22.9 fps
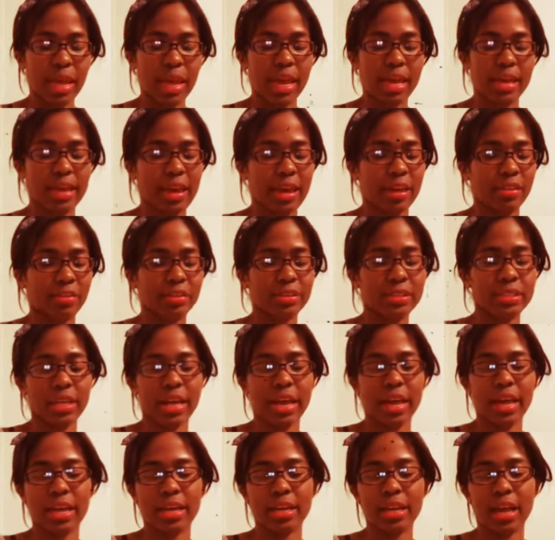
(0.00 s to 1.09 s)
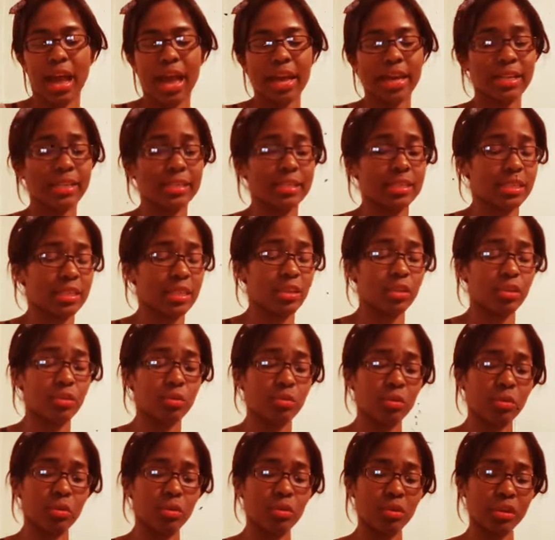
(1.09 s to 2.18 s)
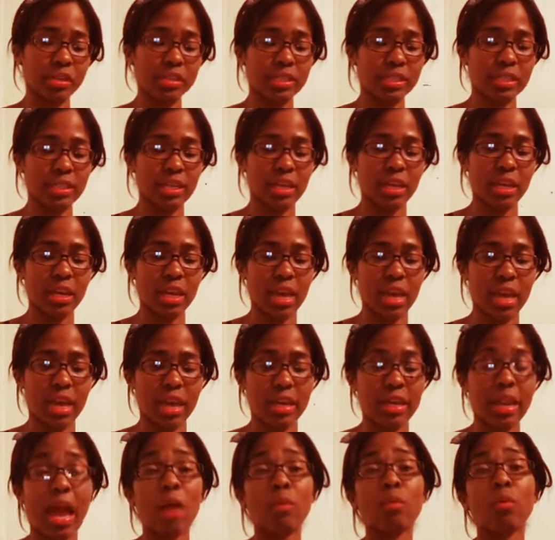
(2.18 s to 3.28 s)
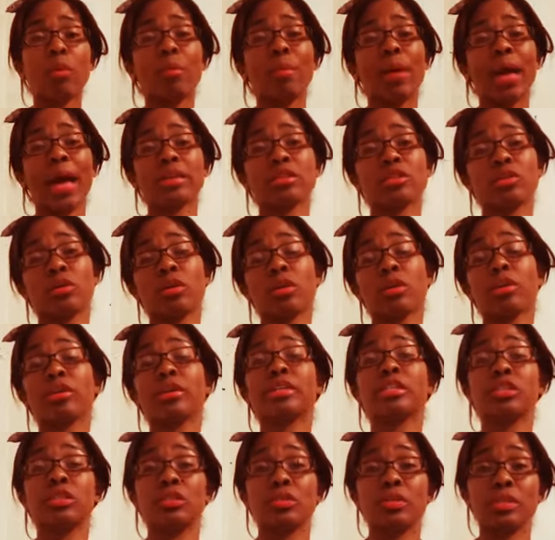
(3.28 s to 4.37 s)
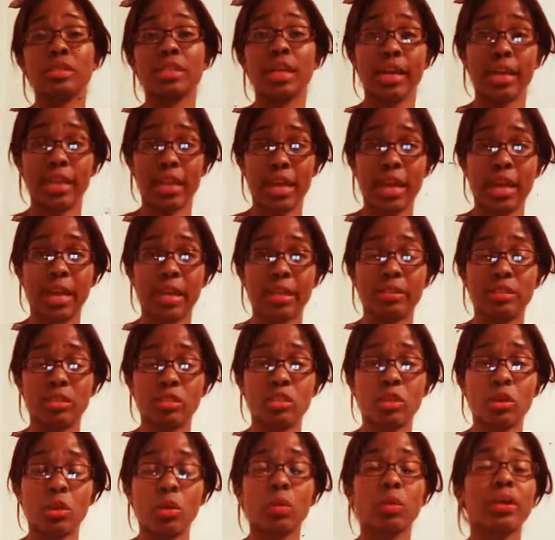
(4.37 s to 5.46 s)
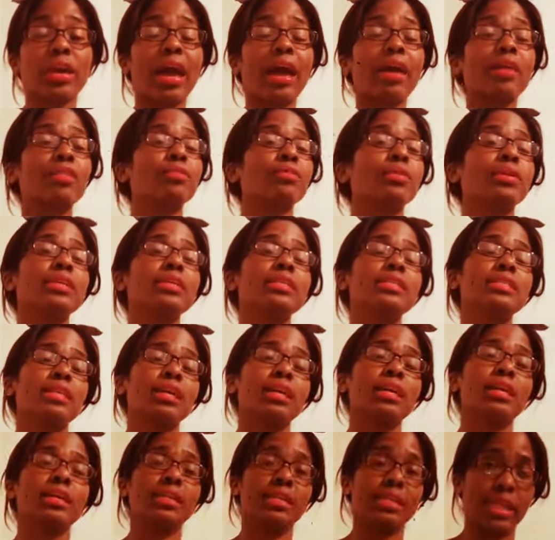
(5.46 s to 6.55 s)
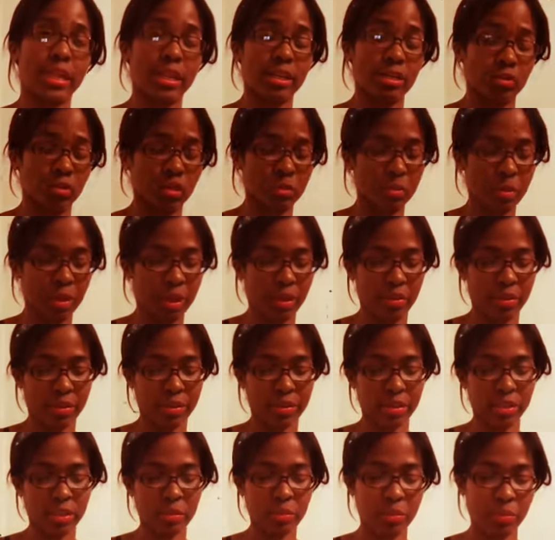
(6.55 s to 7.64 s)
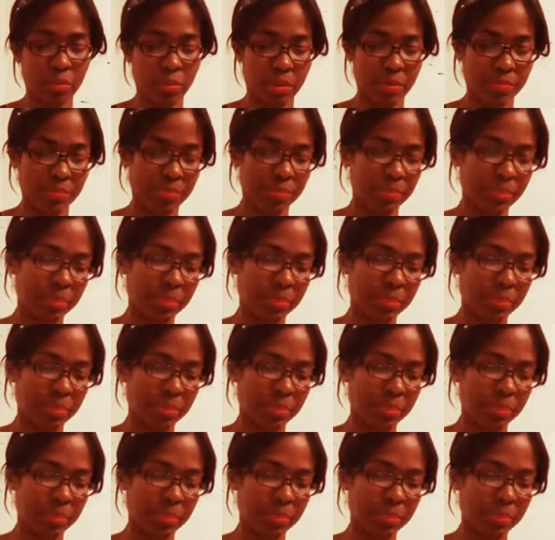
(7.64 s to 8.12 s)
And Catherine's like, I can see through Christy and I will backdoor her as soon as I can. So Catherine is a dangerous player at this point.